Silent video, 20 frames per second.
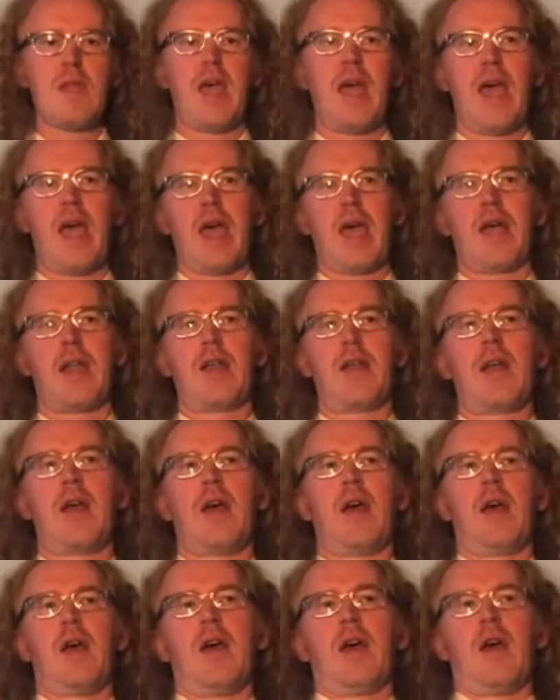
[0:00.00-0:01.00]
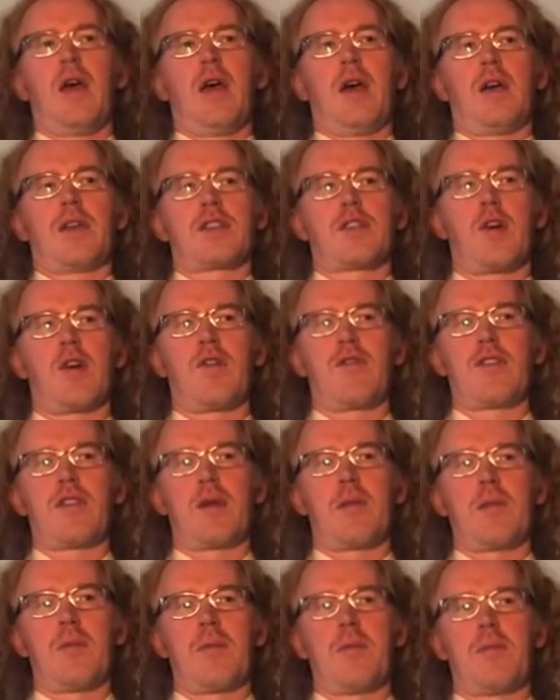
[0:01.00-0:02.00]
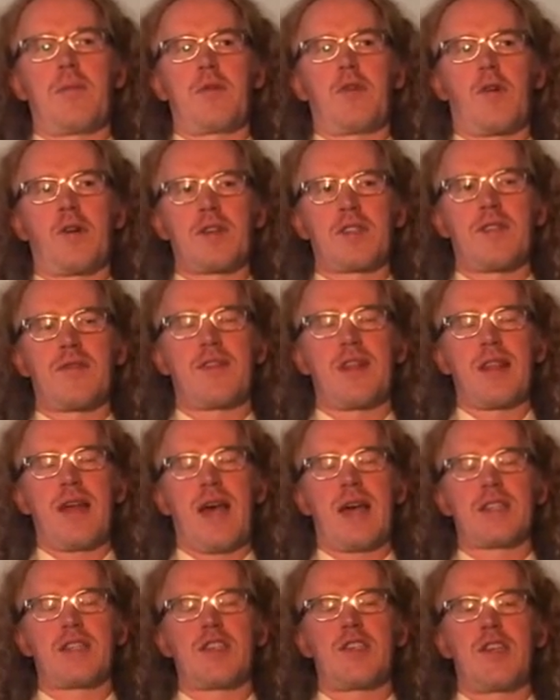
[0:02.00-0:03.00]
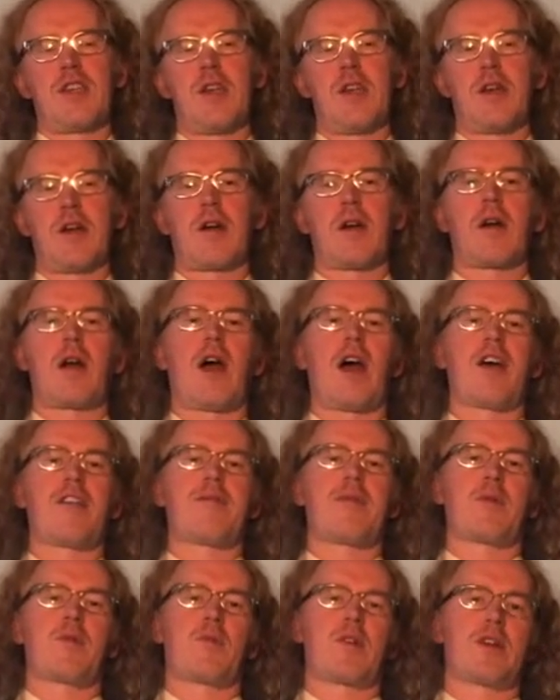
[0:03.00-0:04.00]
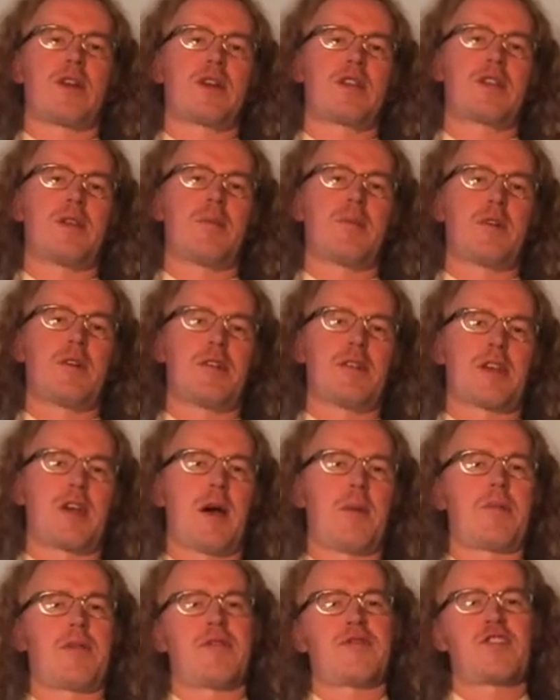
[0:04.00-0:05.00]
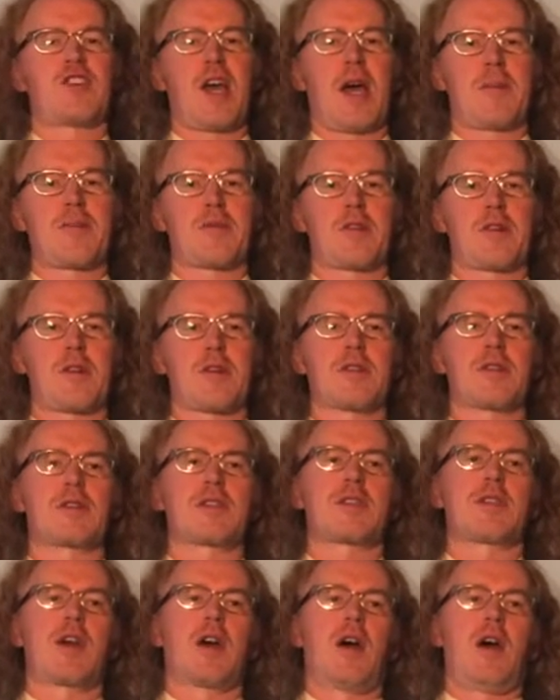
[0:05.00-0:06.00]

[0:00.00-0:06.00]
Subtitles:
And so over the course of the last year, I've been working to build a couple of chapters.